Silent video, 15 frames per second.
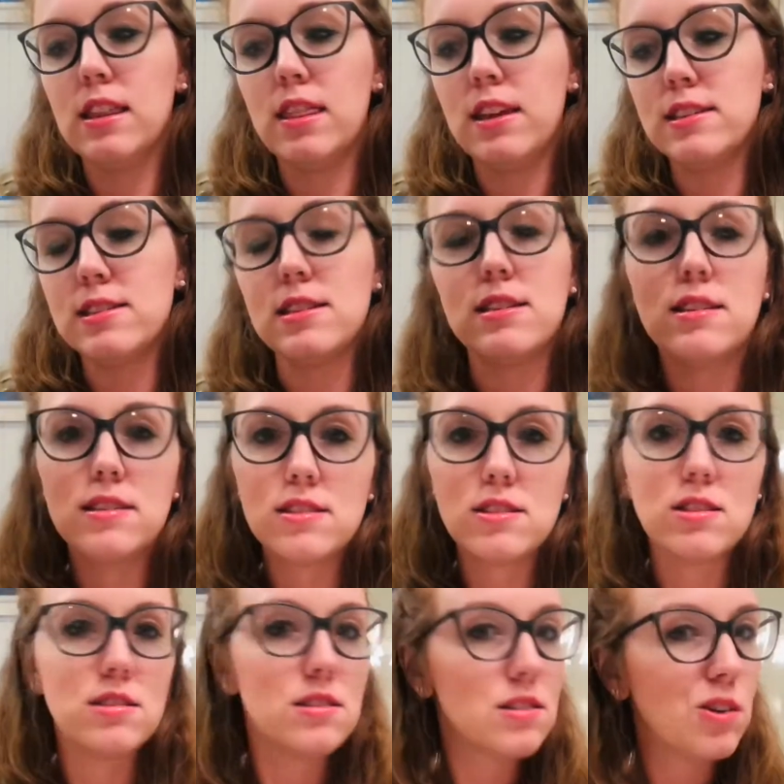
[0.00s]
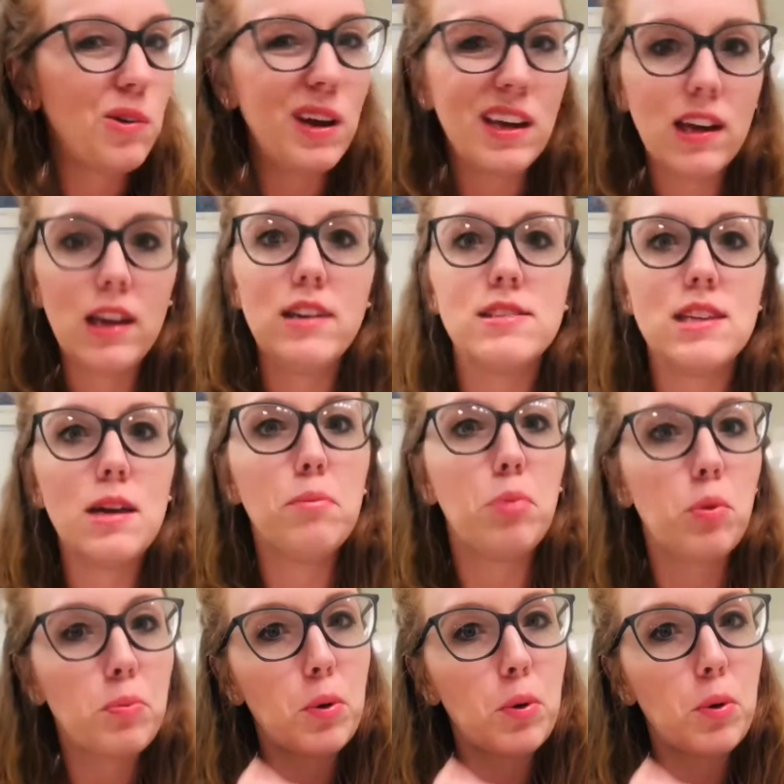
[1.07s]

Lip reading: This is just quick, easy.